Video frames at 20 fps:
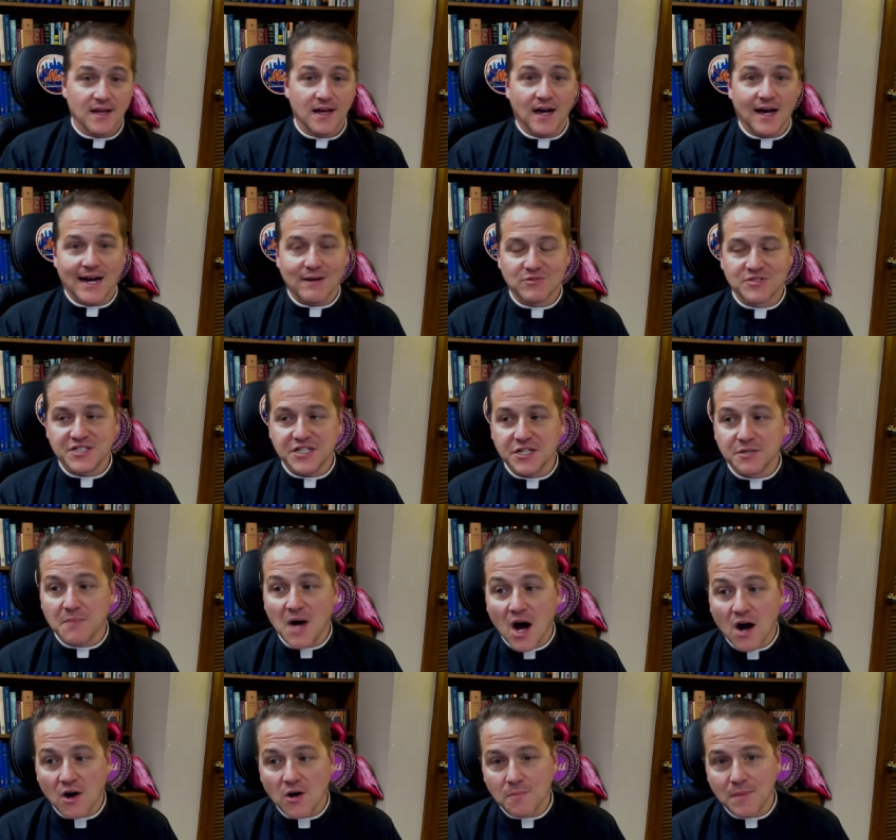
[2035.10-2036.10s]
I will see you
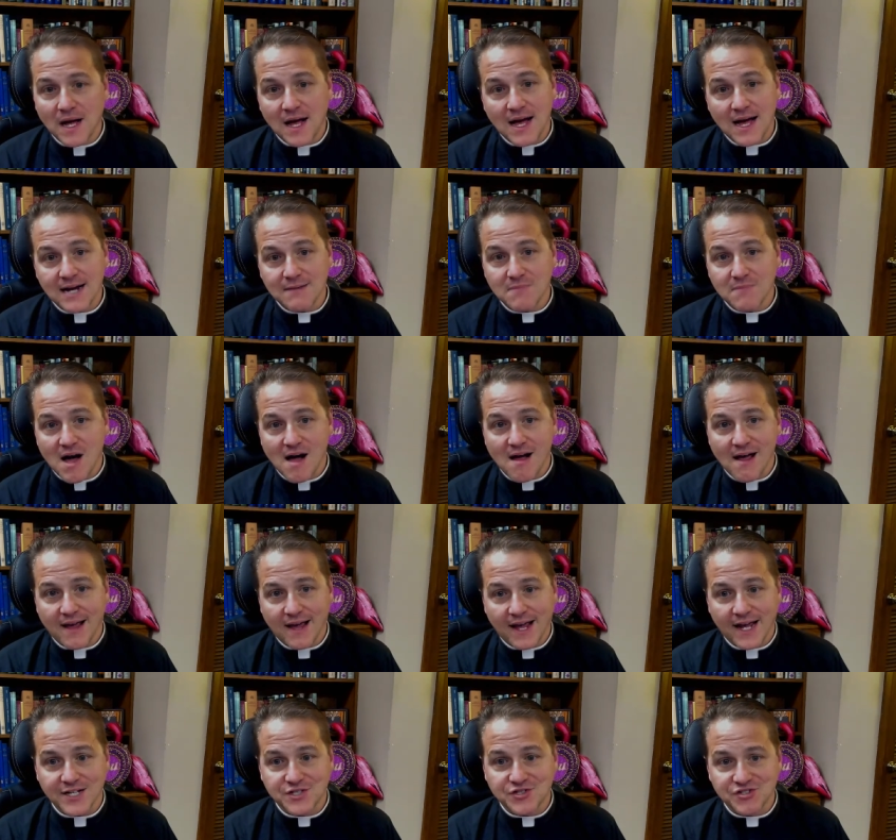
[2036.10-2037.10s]
tomorrow behind
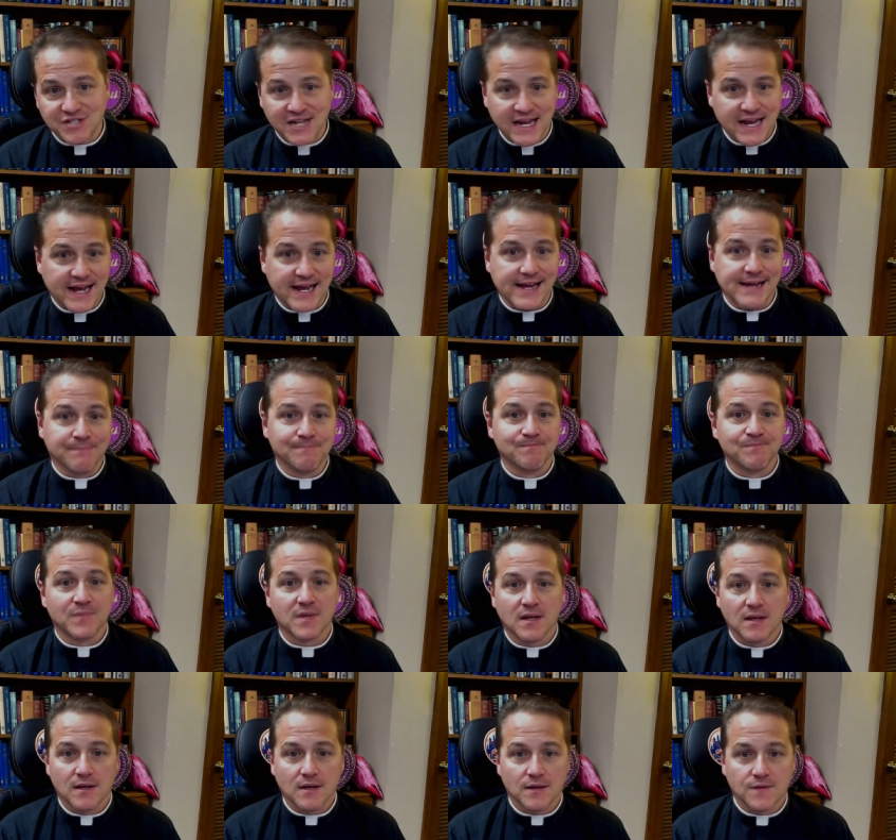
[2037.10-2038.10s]
MyHT
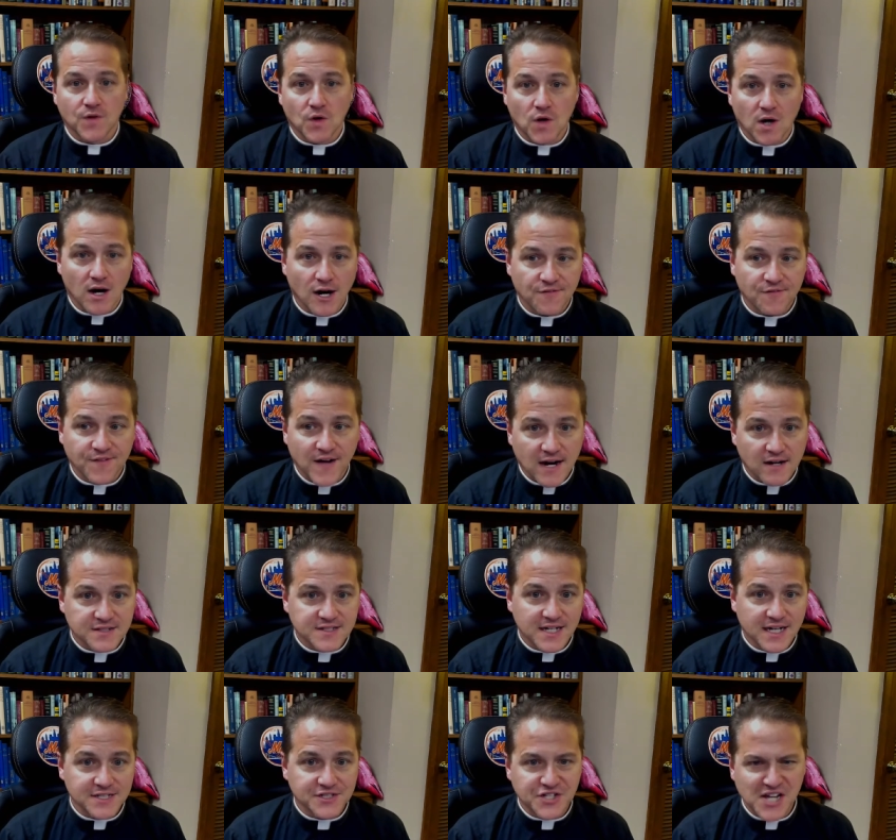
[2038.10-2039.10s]
for our
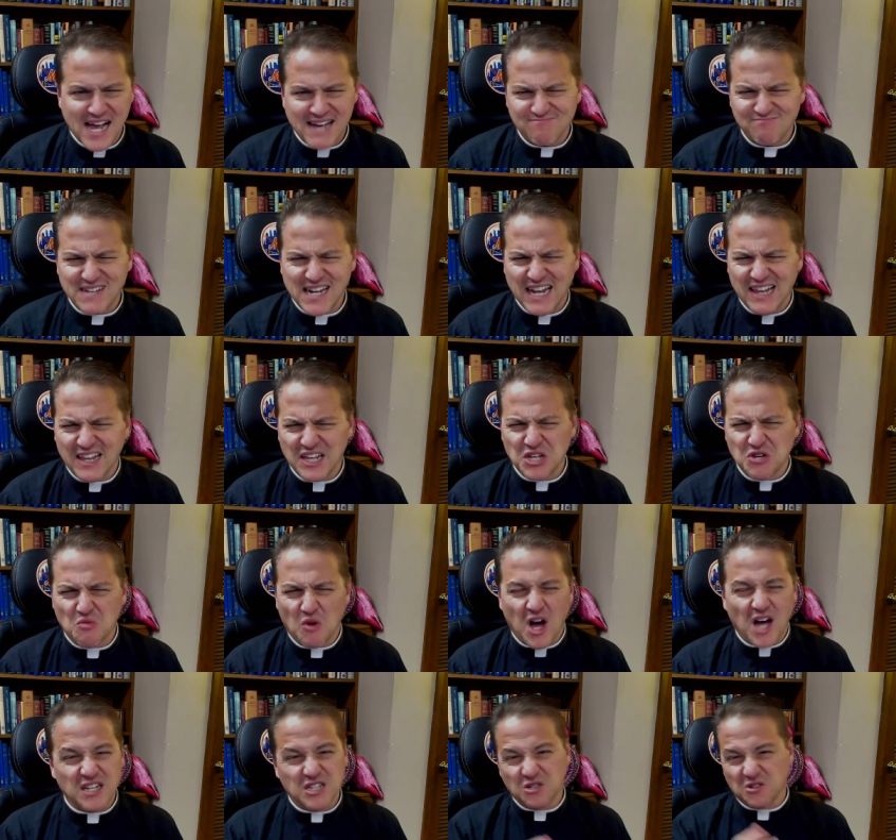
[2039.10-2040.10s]
fireside chat. Anything you
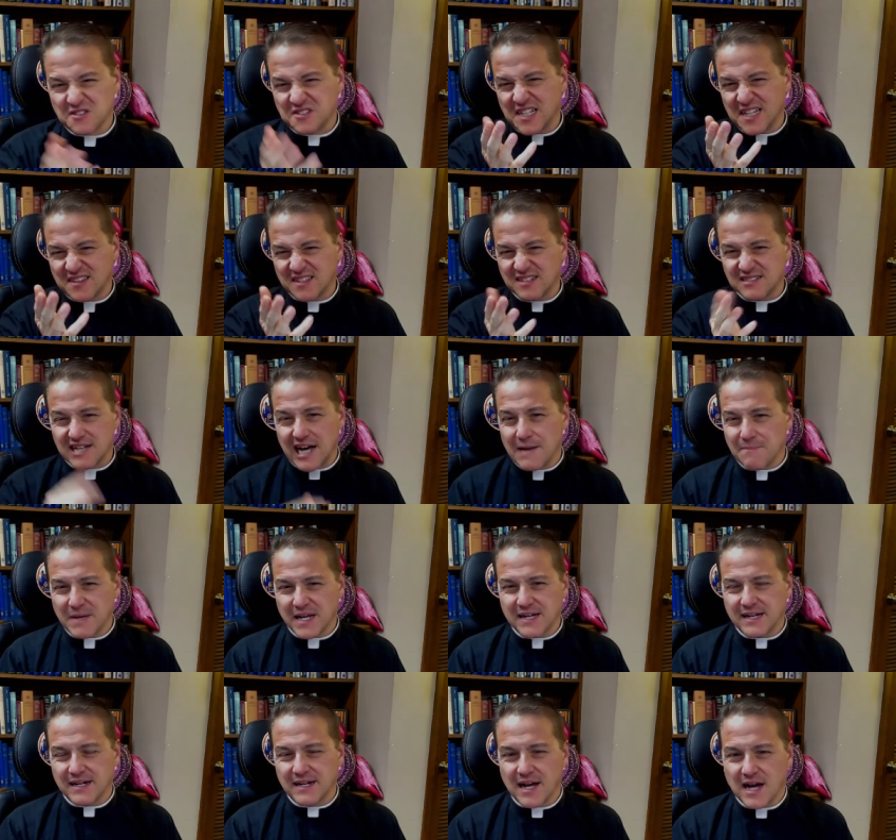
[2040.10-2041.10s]
want, you'll set the
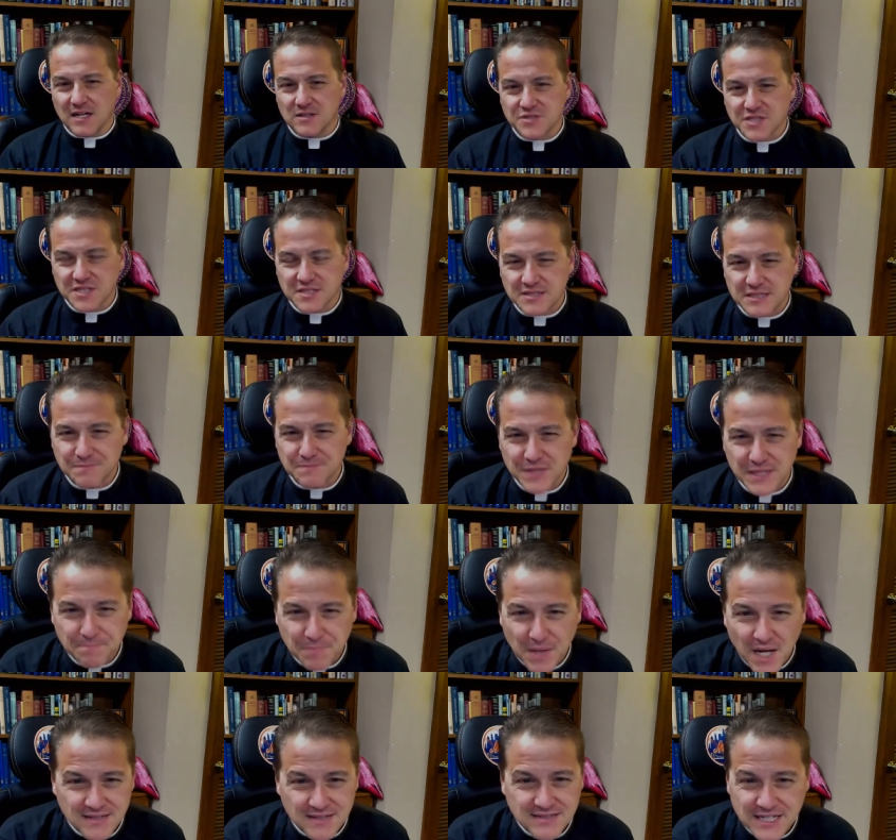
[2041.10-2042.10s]
topic, and I'll just simply
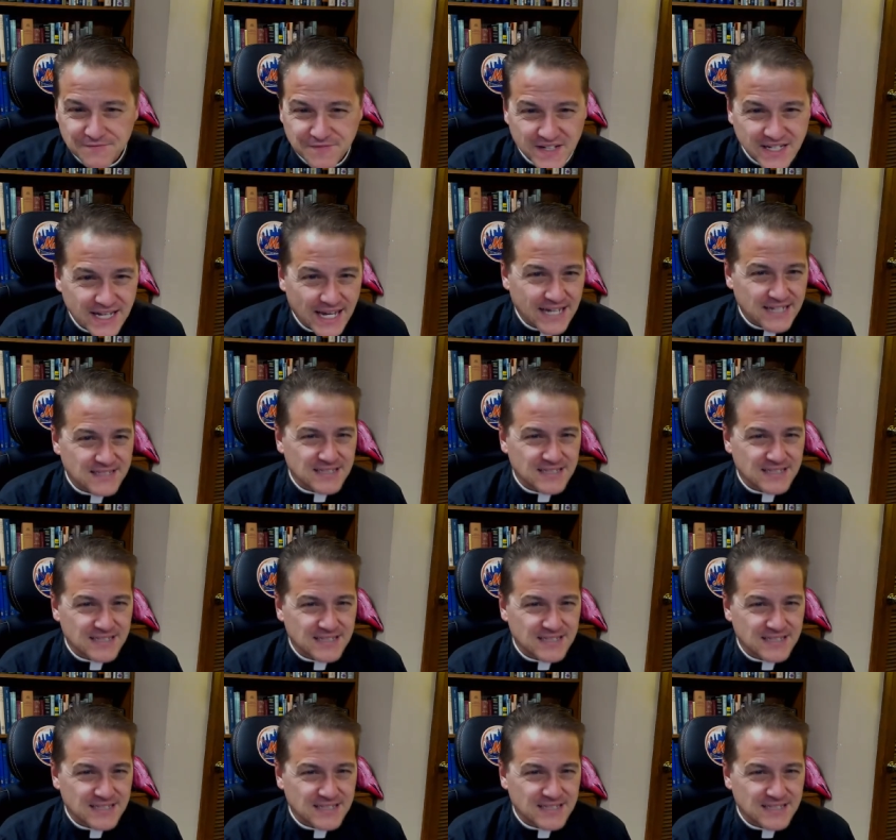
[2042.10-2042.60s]
pontificate